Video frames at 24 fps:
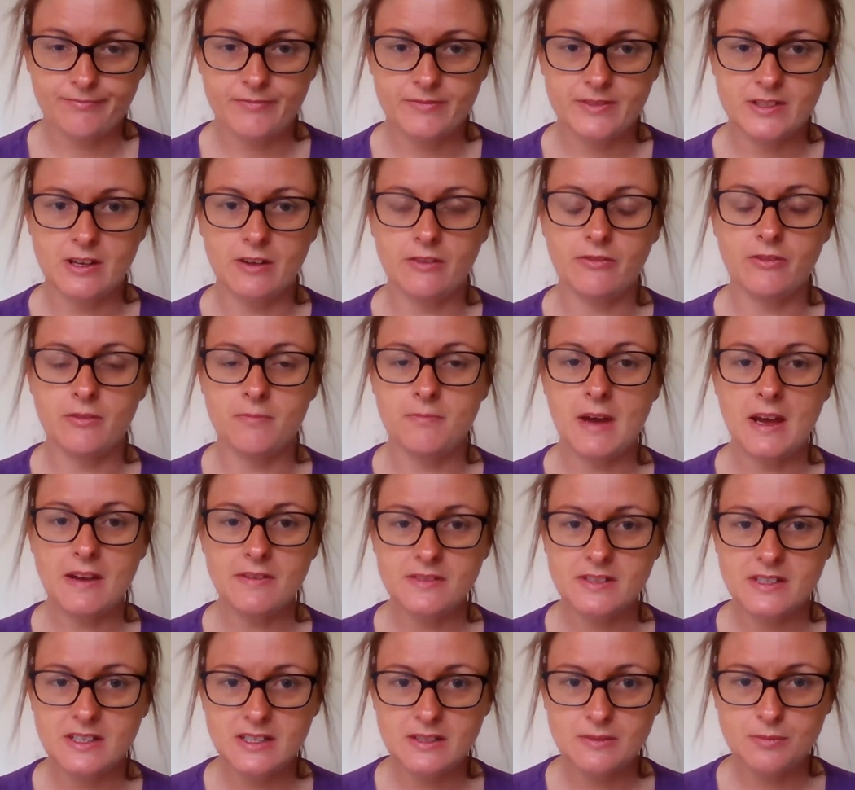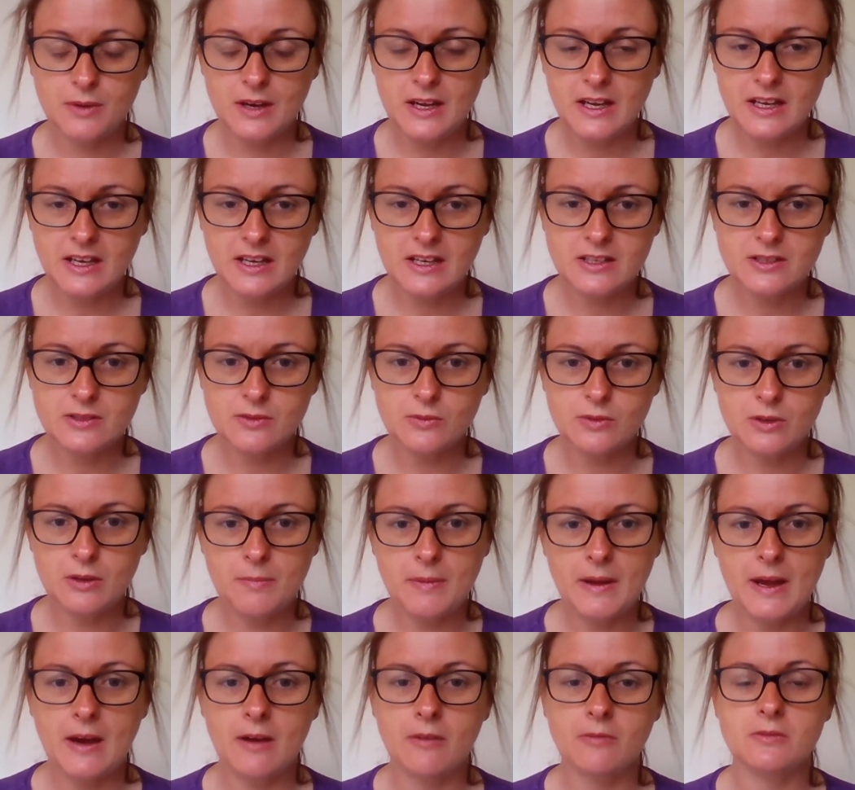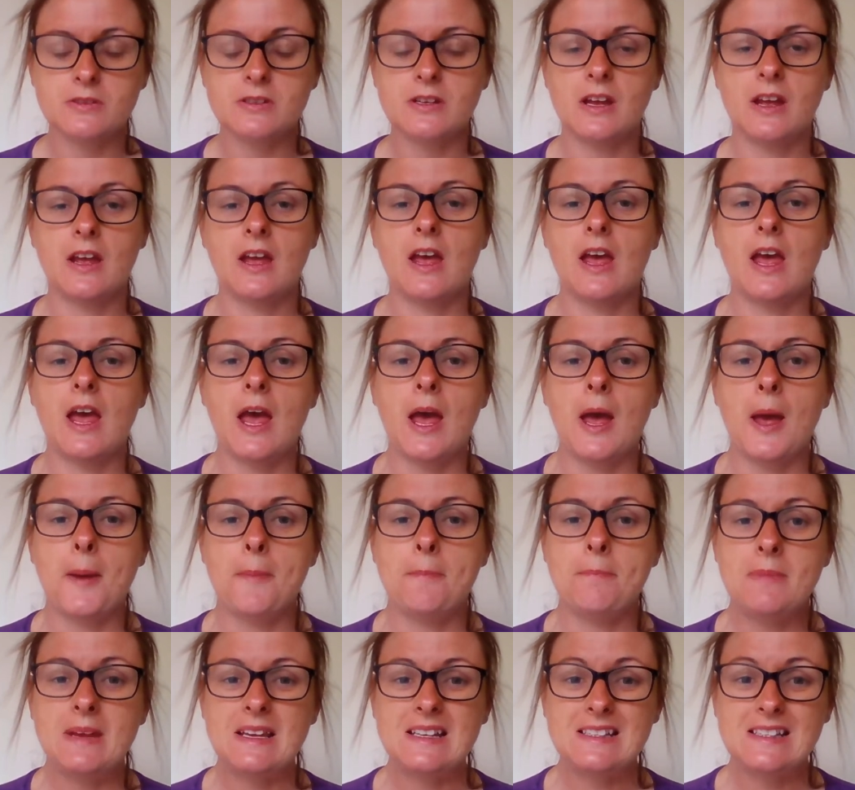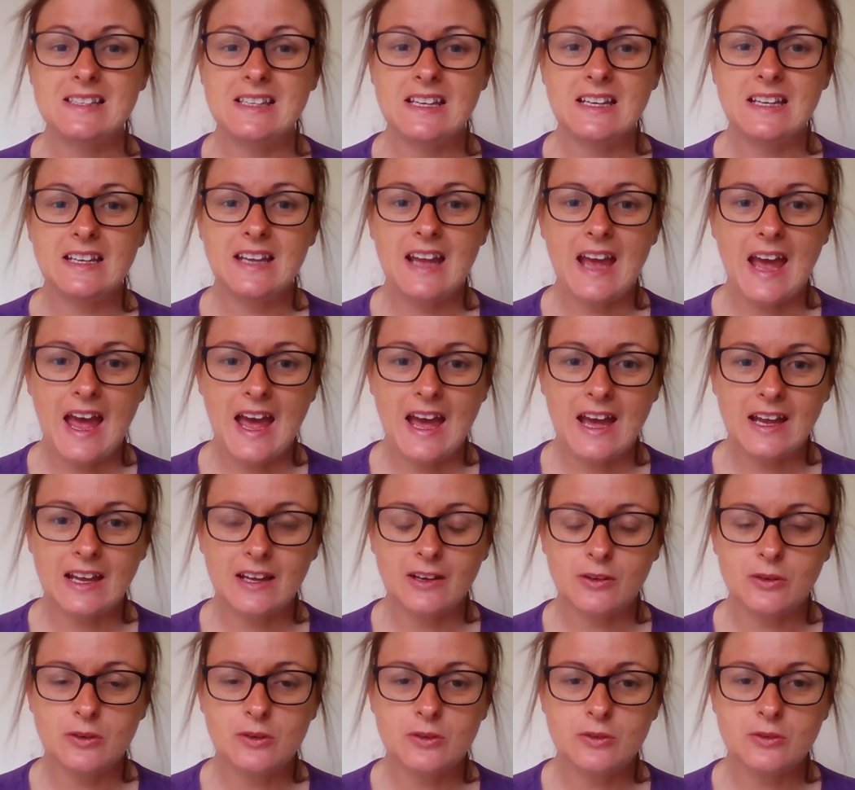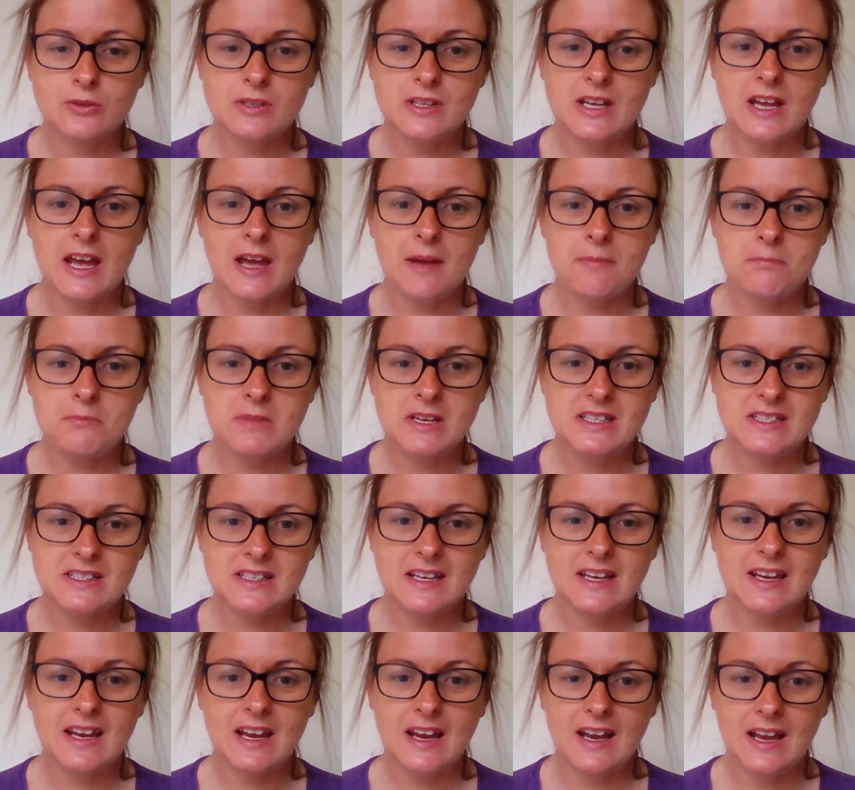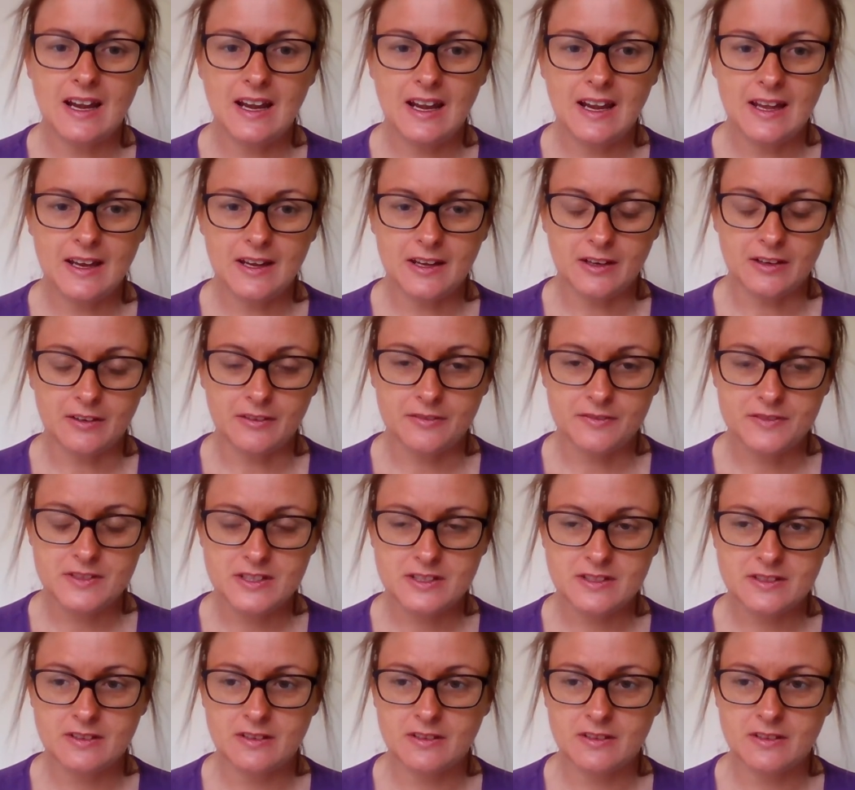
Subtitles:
So for maths this week, it's all about missing angles and missing lengths.